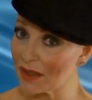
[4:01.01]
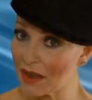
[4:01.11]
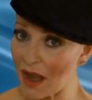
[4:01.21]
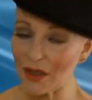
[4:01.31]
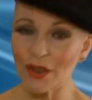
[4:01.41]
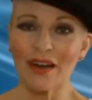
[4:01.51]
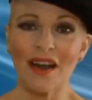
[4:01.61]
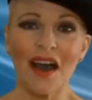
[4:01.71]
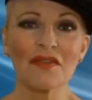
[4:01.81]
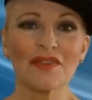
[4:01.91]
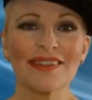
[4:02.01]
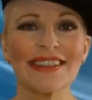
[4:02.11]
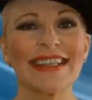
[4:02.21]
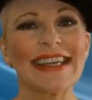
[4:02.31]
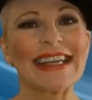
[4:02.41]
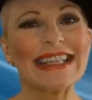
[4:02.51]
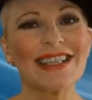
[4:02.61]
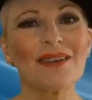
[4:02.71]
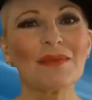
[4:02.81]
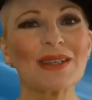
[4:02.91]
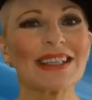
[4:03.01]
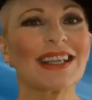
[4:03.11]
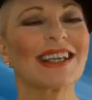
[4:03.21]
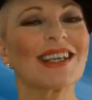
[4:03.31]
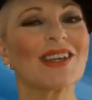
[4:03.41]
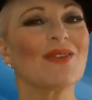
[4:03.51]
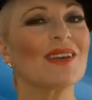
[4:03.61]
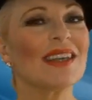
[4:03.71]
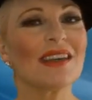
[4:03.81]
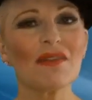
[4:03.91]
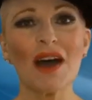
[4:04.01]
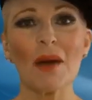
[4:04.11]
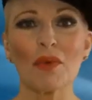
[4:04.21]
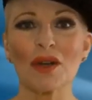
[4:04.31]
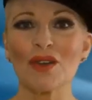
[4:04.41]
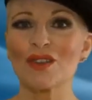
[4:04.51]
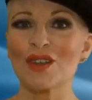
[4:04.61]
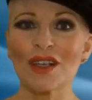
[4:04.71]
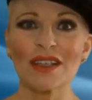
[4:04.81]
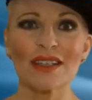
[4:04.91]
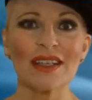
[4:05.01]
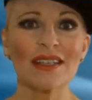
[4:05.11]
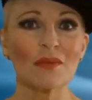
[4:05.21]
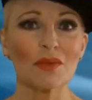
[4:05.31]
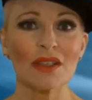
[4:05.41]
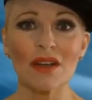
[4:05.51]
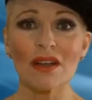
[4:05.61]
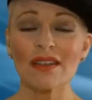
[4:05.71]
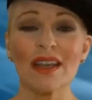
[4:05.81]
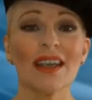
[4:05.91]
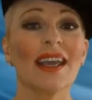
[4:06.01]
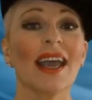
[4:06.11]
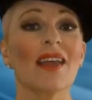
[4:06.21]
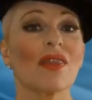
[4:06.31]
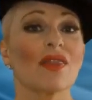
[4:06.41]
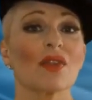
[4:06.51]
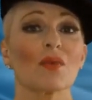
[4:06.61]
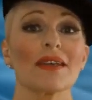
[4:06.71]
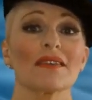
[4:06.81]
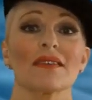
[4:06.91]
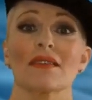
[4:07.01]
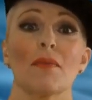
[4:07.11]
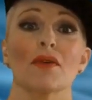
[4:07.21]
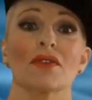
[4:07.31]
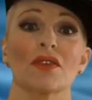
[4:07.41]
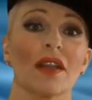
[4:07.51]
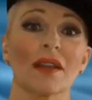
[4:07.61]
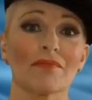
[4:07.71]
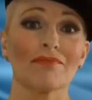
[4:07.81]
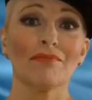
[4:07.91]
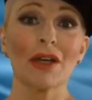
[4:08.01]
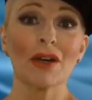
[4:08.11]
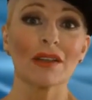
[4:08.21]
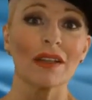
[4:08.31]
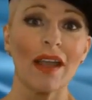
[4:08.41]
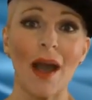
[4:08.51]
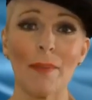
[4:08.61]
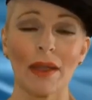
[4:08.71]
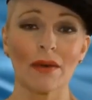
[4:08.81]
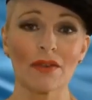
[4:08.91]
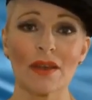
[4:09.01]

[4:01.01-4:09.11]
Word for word: is not good enough. It's almost like you give up when you start to see some results and the rest is supposed to like miraculously happen or